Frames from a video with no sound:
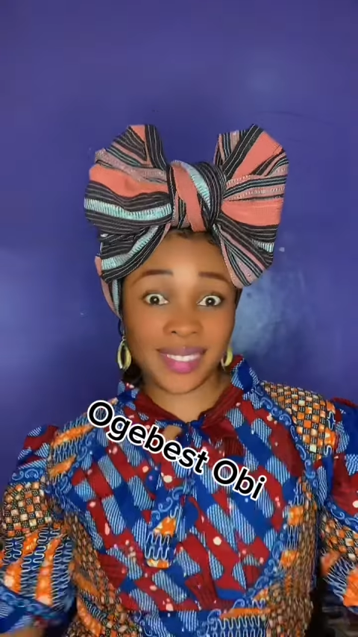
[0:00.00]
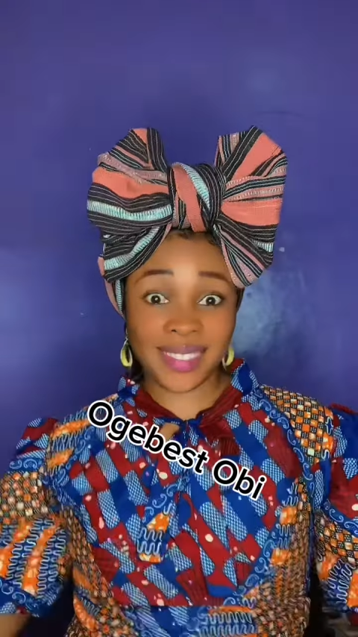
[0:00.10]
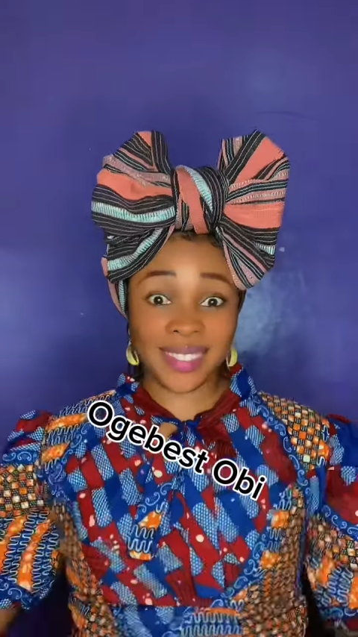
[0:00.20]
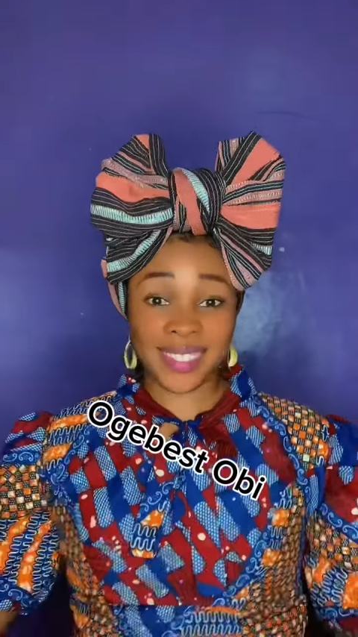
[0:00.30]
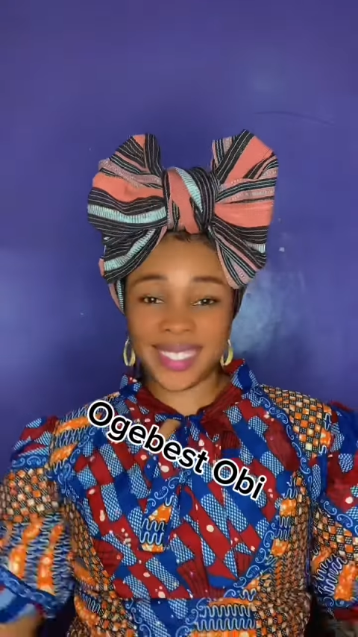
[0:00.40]

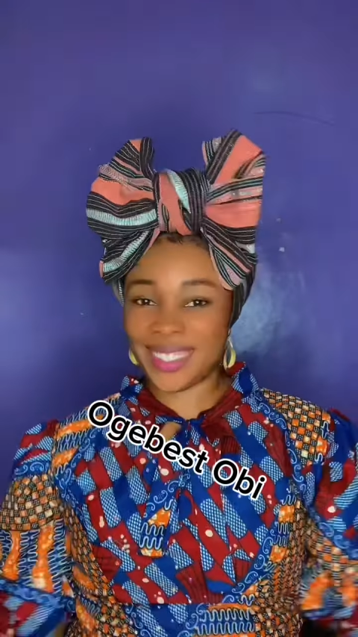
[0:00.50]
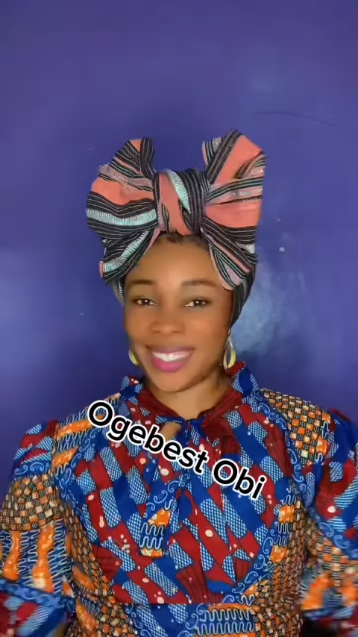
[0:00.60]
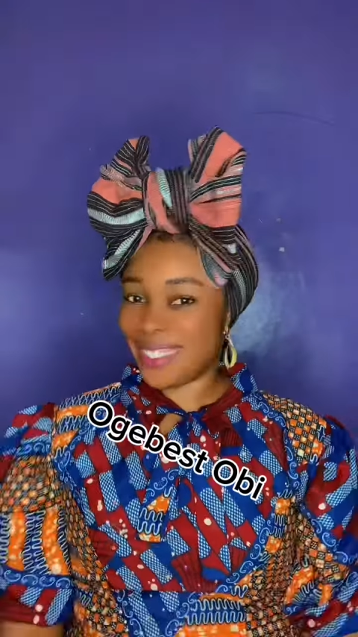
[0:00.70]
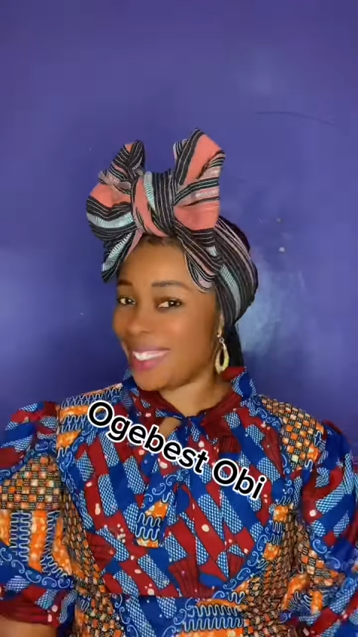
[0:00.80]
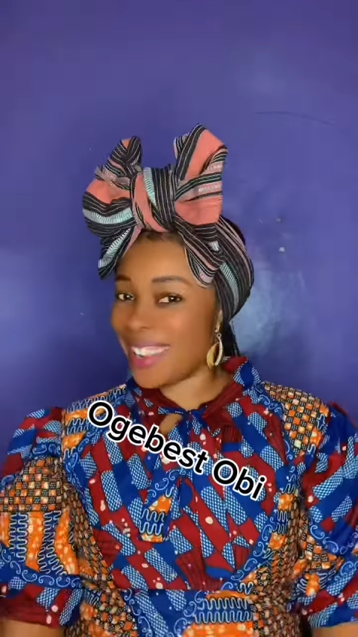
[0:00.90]
This one is
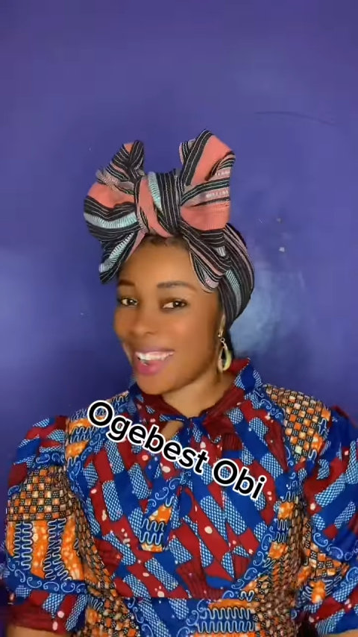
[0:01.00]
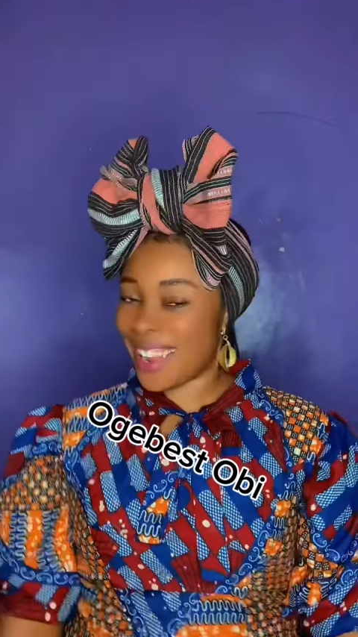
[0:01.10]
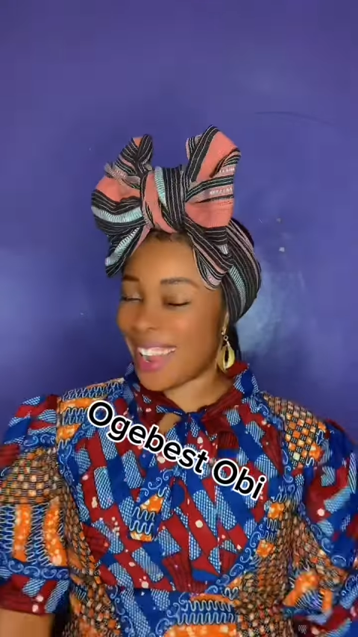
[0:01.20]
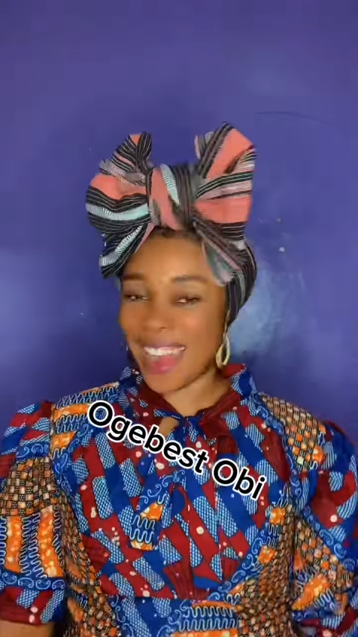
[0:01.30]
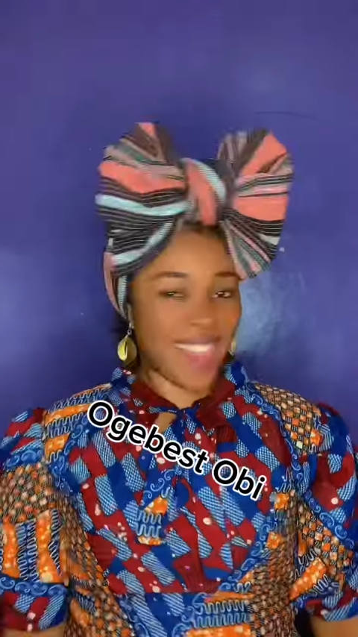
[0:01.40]
another
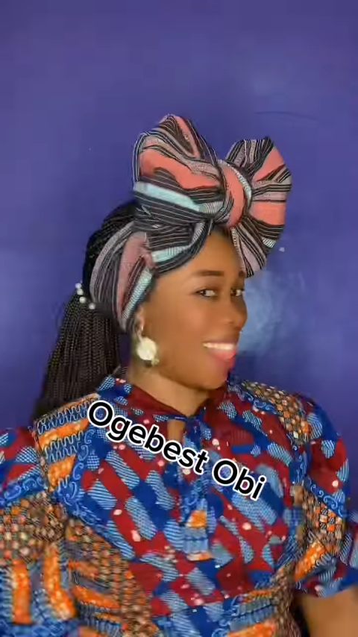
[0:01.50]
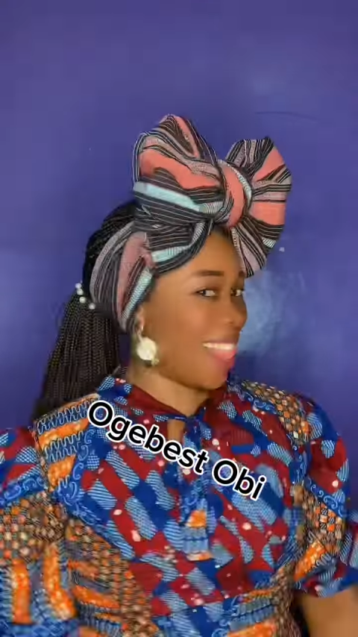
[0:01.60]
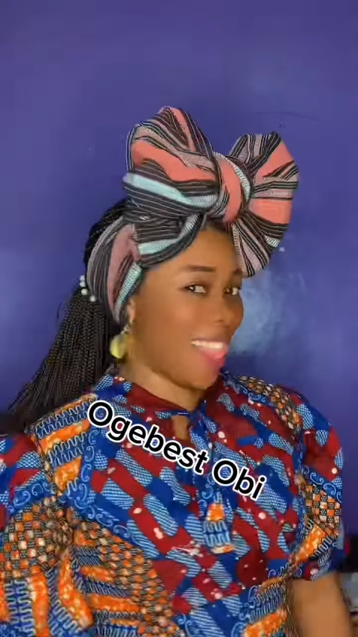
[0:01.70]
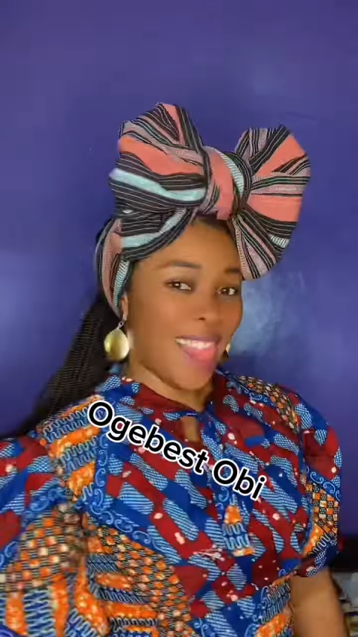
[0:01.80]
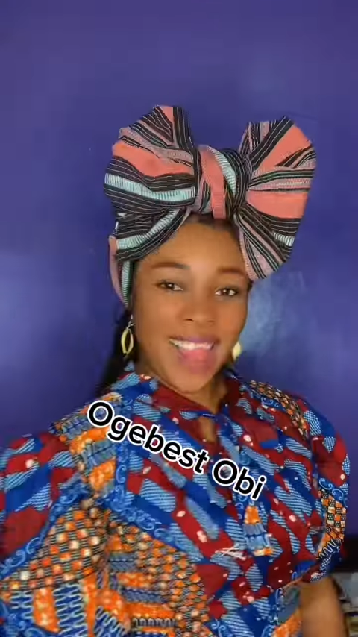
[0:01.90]
type, guys. We are